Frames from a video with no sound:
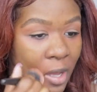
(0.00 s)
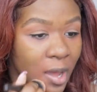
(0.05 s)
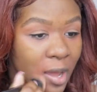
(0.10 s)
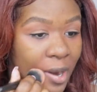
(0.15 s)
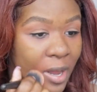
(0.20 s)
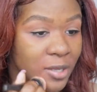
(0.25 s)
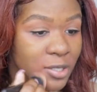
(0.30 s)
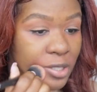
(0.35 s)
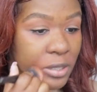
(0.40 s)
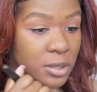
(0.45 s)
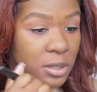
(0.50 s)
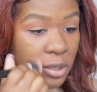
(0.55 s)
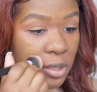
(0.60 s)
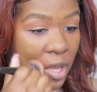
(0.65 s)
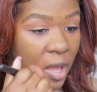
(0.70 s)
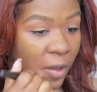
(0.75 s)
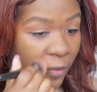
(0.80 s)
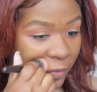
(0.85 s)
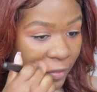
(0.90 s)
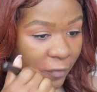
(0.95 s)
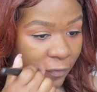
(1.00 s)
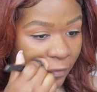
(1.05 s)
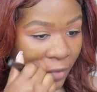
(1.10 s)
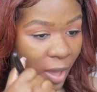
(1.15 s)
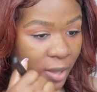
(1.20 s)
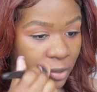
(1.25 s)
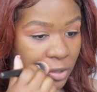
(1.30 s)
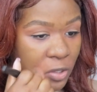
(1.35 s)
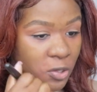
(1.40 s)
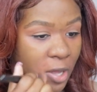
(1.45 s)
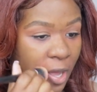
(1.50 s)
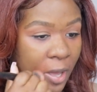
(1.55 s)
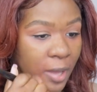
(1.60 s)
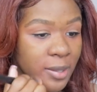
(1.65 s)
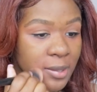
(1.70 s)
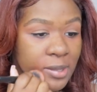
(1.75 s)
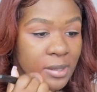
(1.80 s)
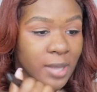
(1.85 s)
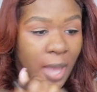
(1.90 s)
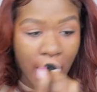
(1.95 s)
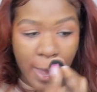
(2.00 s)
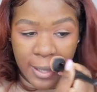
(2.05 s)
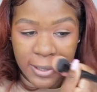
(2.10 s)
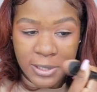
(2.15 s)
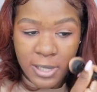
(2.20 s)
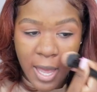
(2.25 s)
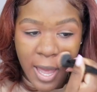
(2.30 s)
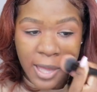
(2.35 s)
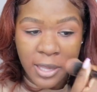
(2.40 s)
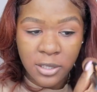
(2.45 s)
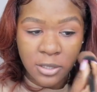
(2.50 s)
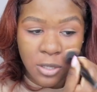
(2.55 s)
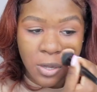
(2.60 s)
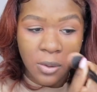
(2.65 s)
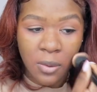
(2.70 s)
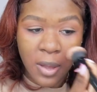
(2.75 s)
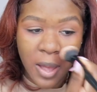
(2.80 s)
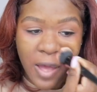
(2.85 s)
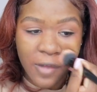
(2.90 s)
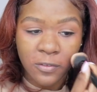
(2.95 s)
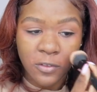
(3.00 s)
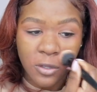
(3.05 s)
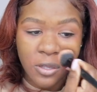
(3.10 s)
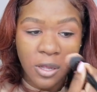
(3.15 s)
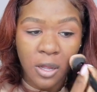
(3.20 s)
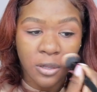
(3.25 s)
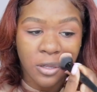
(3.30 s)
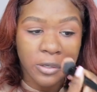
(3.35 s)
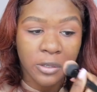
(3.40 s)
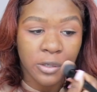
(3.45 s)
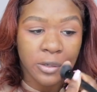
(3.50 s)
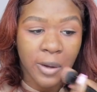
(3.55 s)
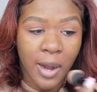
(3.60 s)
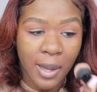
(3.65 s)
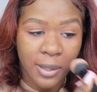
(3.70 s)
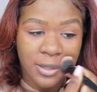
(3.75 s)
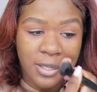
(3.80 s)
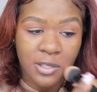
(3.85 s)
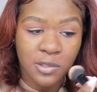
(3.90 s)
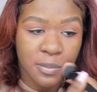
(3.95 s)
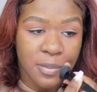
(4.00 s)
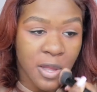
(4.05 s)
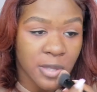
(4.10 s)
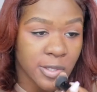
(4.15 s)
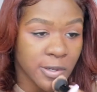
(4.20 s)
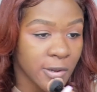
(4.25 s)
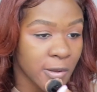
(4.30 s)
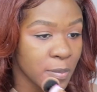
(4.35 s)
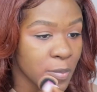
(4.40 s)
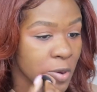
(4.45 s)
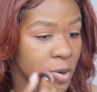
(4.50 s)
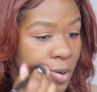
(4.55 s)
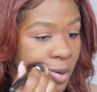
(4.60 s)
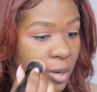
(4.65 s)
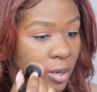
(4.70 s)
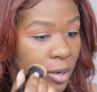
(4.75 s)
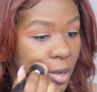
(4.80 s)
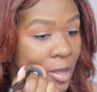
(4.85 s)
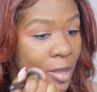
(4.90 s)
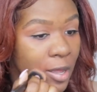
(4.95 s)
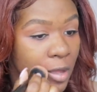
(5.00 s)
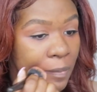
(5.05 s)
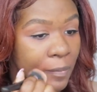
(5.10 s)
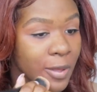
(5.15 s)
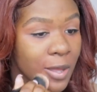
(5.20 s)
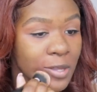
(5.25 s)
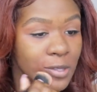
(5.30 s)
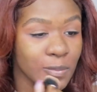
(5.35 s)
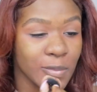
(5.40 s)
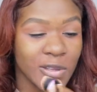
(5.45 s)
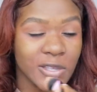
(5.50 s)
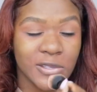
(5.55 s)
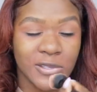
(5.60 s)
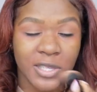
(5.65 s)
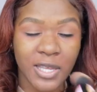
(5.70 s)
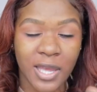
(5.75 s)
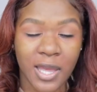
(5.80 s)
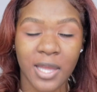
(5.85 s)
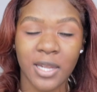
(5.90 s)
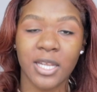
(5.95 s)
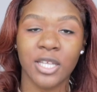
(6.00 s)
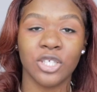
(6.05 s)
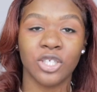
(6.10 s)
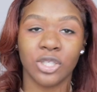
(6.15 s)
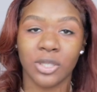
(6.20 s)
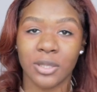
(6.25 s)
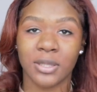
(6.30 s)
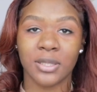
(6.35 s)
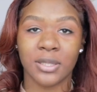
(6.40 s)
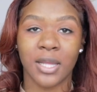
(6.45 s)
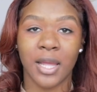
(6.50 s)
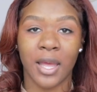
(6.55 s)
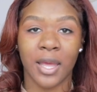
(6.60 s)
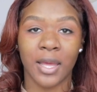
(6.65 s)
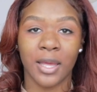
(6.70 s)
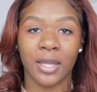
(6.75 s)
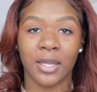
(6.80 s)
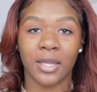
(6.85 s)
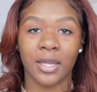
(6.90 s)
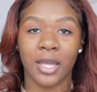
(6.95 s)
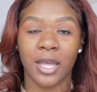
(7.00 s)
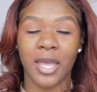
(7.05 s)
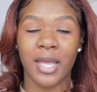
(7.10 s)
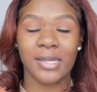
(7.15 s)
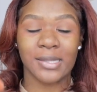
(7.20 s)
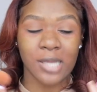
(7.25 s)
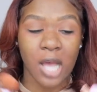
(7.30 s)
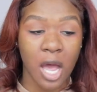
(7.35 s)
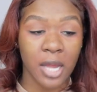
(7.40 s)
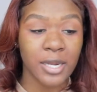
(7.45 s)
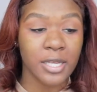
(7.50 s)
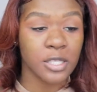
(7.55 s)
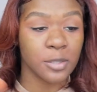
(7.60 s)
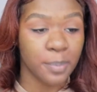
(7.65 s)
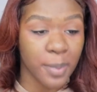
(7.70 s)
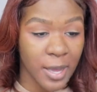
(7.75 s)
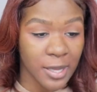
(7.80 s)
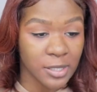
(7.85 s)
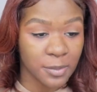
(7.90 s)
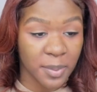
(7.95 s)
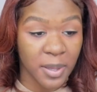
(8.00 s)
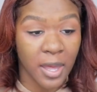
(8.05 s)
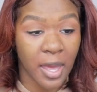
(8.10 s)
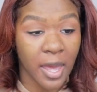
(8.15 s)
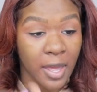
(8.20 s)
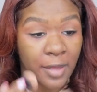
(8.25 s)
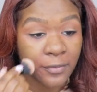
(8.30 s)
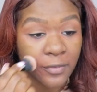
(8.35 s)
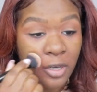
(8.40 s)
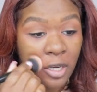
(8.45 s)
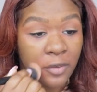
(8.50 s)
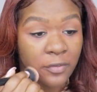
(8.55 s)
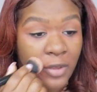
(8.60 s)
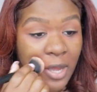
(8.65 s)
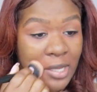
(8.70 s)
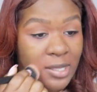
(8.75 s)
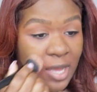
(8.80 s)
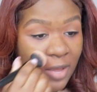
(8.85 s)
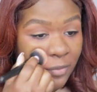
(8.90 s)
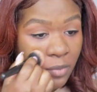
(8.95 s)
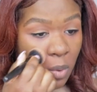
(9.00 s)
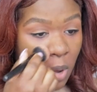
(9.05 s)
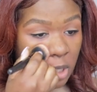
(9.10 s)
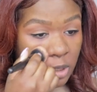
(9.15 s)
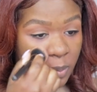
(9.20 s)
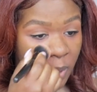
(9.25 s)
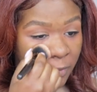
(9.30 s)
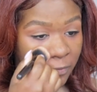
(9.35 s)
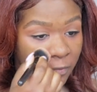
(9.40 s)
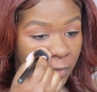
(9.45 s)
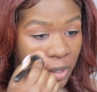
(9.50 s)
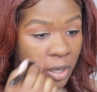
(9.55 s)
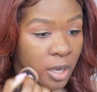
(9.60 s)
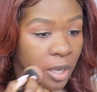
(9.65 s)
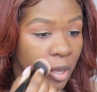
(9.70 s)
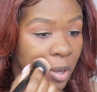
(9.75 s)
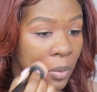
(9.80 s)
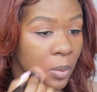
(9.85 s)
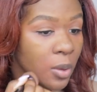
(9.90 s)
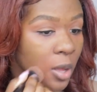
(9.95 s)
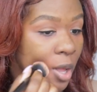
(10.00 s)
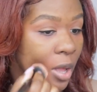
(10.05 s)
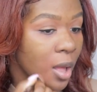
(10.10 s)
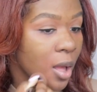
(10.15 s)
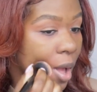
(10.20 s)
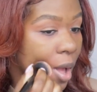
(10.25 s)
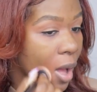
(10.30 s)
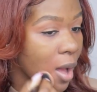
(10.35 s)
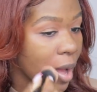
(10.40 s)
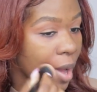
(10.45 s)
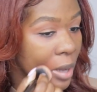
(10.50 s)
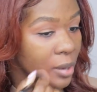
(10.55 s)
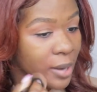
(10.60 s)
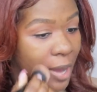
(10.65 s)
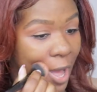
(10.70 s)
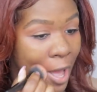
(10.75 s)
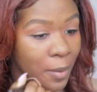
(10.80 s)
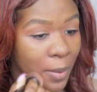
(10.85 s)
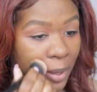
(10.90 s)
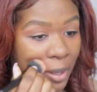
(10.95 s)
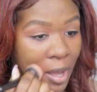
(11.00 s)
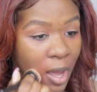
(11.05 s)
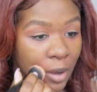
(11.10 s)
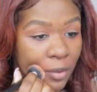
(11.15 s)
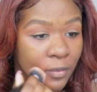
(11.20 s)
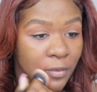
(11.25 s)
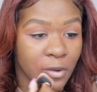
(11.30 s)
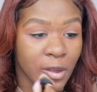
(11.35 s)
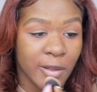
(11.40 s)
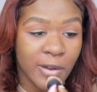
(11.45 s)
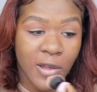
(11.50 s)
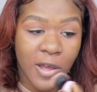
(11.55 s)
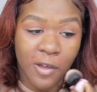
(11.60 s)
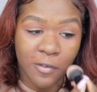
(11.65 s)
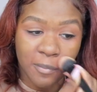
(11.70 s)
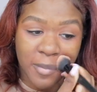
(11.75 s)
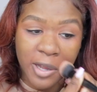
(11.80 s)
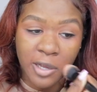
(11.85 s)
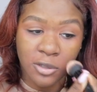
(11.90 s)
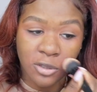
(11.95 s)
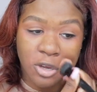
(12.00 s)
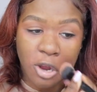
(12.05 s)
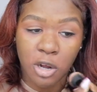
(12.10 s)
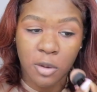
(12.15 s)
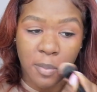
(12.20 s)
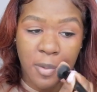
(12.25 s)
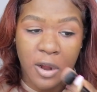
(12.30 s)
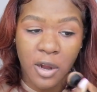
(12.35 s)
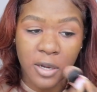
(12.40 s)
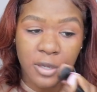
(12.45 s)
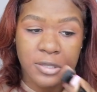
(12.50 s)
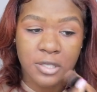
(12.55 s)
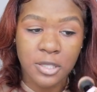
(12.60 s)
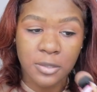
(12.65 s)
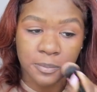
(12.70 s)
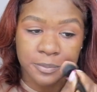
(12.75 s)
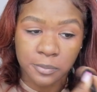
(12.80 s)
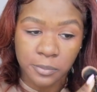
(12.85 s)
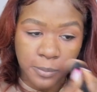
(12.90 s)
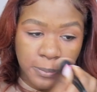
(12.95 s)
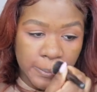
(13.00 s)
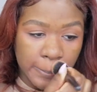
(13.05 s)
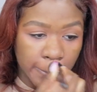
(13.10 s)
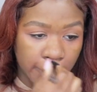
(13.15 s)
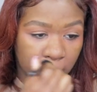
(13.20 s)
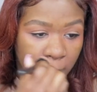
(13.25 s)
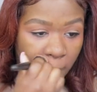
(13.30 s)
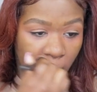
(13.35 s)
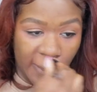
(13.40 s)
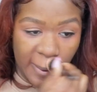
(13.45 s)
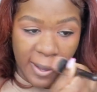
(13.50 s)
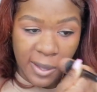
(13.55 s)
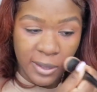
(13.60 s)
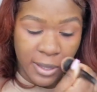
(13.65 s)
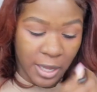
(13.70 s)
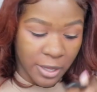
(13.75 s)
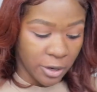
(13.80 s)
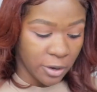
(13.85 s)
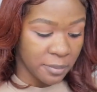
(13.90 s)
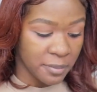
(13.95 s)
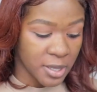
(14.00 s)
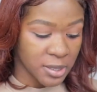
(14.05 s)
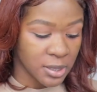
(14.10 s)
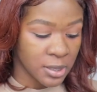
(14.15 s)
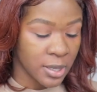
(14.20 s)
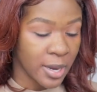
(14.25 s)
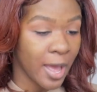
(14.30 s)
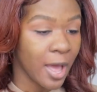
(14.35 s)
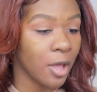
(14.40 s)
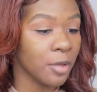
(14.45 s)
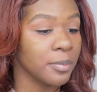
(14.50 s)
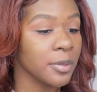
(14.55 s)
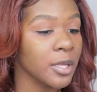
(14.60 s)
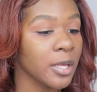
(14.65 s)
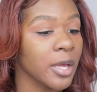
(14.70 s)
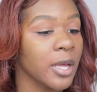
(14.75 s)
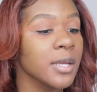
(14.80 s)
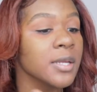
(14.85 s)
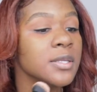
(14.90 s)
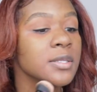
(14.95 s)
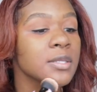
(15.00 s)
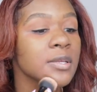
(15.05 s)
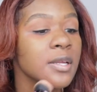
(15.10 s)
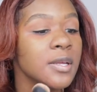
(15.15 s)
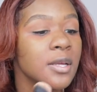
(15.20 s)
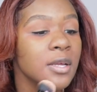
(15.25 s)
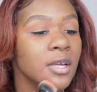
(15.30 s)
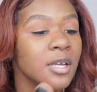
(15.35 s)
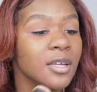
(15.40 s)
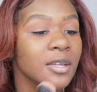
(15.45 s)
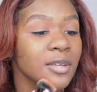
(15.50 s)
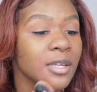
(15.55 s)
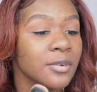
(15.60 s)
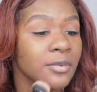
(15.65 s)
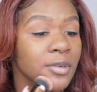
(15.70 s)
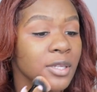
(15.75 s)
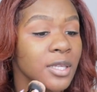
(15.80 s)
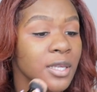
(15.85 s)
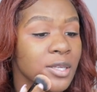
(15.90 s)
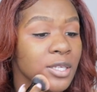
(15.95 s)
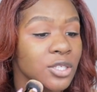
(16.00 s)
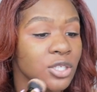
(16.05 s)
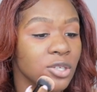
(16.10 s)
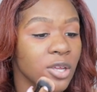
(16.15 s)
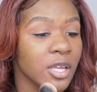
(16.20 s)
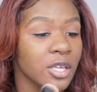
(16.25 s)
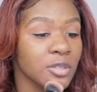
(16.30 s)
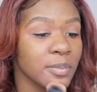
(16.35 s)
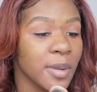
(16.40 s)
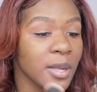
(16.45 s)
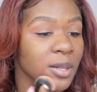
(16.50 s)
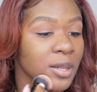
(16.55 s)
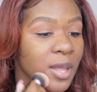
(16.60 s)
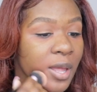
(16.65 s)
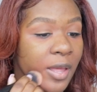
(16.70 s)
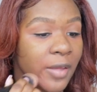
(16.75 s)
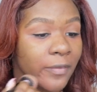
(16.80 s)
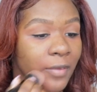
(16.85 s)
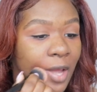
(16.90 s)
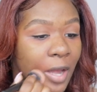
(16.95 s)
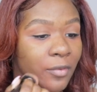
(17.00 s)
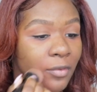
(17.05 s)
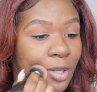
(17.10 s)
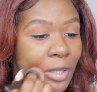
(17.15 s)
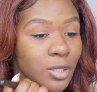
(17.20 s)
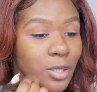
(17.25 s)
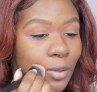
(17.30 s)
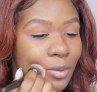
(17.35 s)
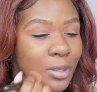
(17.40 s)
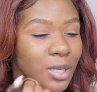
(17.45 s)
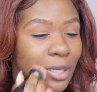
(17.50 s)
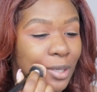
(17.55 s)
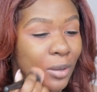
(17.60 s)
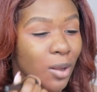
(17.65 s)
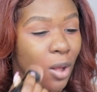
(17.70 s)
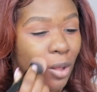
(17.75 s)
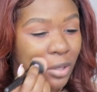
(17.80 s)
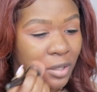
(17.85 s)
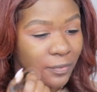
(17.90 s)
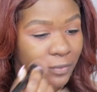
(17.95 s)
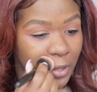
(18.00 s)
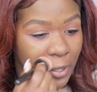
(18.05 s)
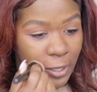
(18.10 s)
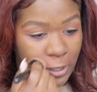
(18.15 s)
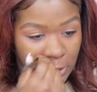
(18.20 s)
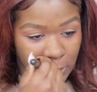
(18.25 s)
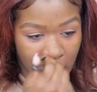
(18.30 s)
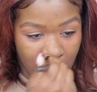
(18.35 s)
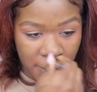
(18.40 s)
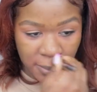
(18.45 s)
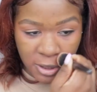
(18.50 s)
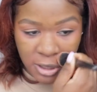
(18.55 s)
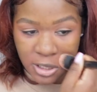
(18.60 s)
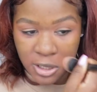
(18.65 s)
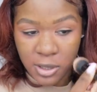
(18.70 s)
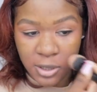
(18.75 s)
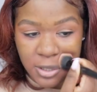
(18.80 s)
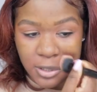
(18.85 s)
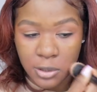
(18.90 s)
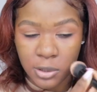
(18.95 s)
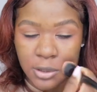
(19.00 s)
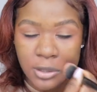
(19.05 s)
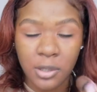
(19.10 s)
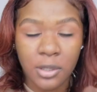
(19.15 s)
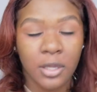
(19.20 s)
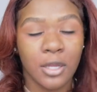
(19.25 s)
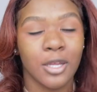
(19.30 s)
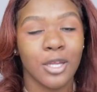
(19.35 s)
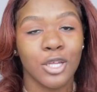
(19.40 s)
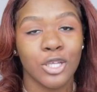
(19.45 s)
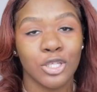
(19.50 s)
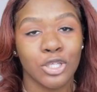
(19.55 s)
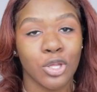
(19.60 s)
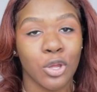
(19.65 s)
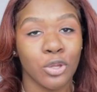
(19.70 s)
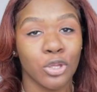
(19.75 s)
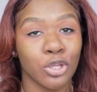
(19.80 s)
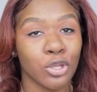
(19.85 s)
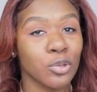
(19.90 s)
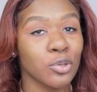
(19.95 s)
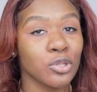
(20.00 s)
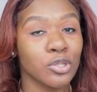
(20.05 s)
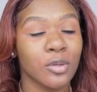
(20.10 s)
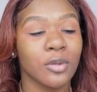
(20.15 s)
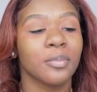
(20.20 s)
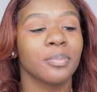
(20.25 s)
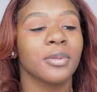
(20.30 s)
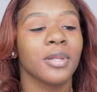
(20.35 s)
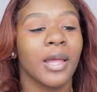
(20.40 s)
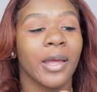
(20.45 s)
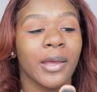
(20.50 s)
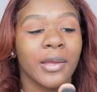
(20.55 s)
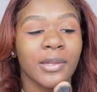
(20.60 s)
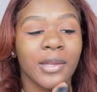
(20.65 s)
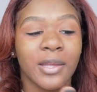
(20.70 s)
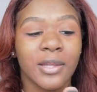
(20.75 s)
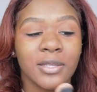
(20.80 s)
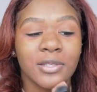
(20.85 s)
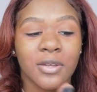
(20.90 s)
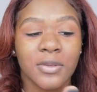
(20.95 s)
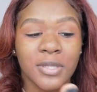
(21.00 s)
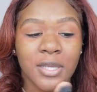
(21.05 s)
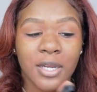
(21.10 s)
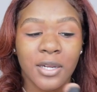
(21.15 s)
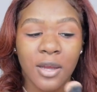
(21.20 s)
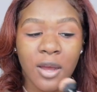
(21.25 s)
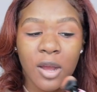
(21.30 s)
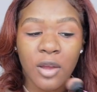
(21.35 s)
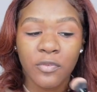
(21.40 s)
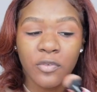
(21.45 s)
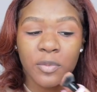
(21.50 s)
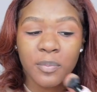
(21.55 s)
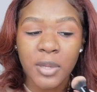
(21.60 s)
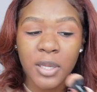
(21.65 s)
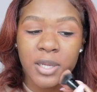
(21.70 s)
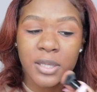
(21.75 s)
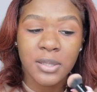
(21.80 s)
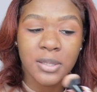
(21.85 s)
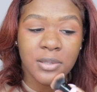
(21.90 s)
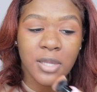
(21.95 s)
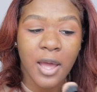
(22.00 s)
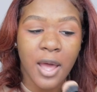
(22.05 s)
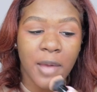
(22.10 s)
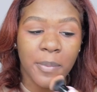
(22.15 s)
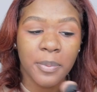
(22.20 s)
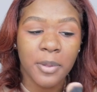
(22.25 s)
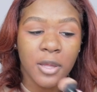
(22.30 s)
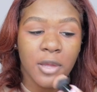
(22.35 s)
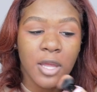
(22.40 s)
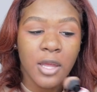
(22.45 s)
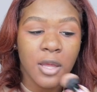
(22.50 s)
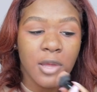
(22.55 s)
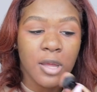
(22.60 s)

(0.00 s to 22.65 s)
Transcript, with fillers: And I just love the fact, you guys, that I don't have to color correct as much anymore because my skin is just like, it's on its best behavior. If you guys haven't watched my video on how I got rid of my dark marks, then you're missing out because it really has changed my life. Like I really don't need all of this. I'm just so used to applying it, so it's kind of hard for me to stop.